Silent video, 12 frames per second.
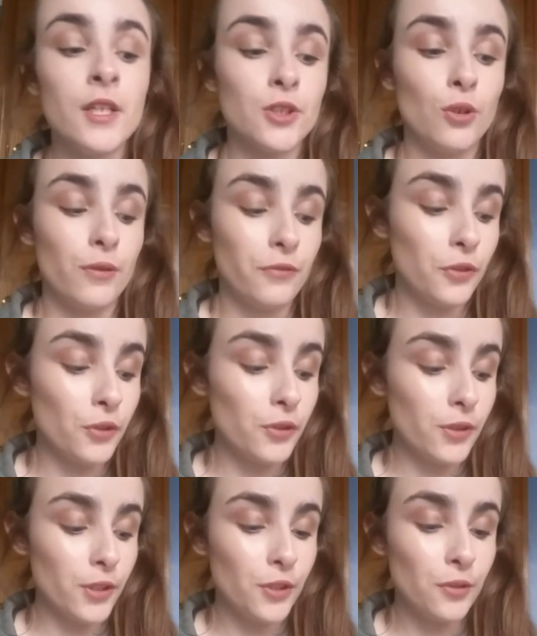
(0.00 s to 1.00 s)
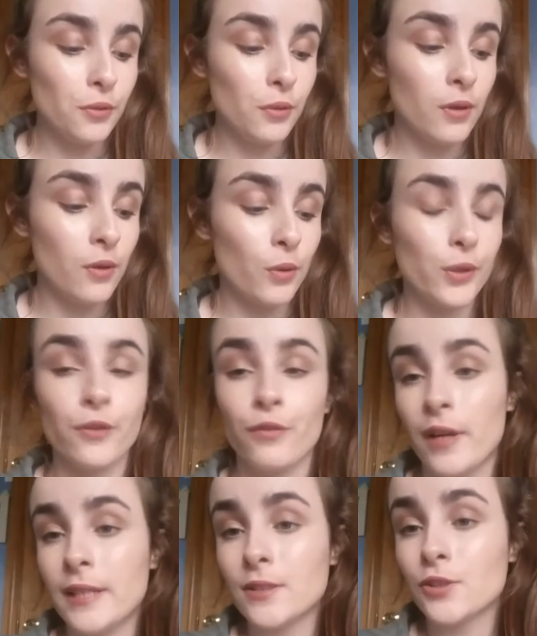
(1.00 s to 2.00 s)
So if you're you or your
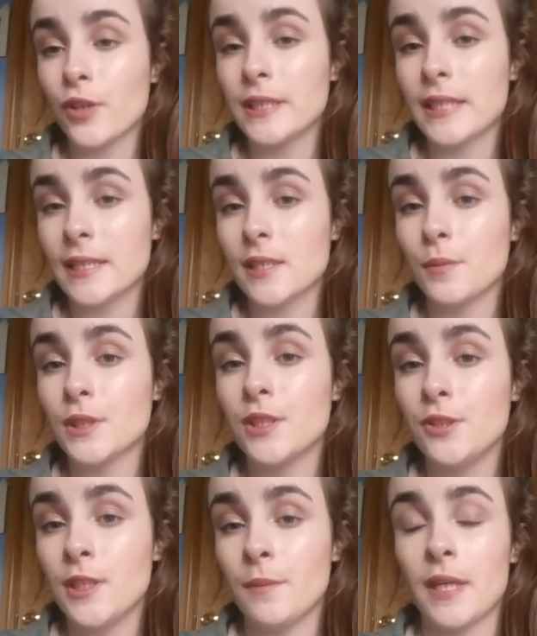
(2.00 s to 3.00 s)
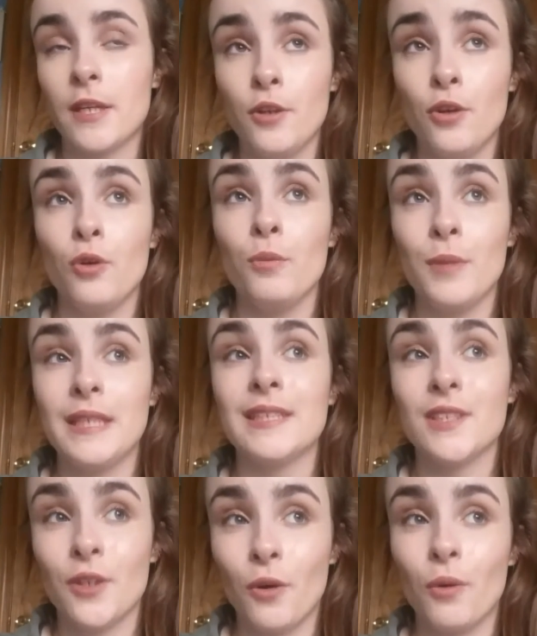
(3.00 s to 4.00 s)
friends are trying to get someone to do something, no
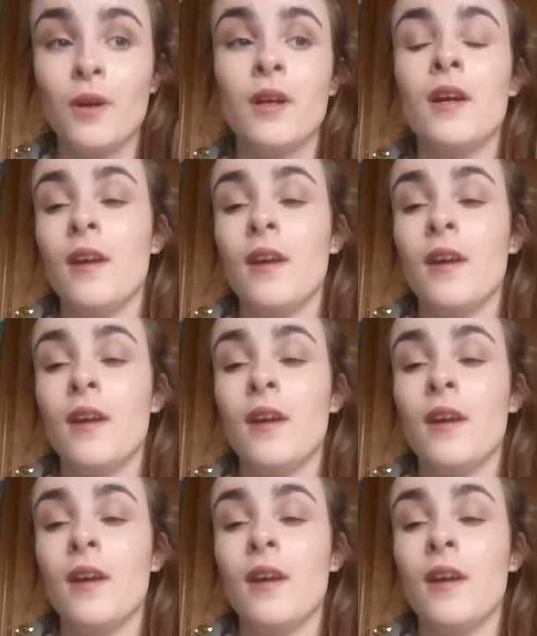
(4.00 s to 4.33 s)
means no.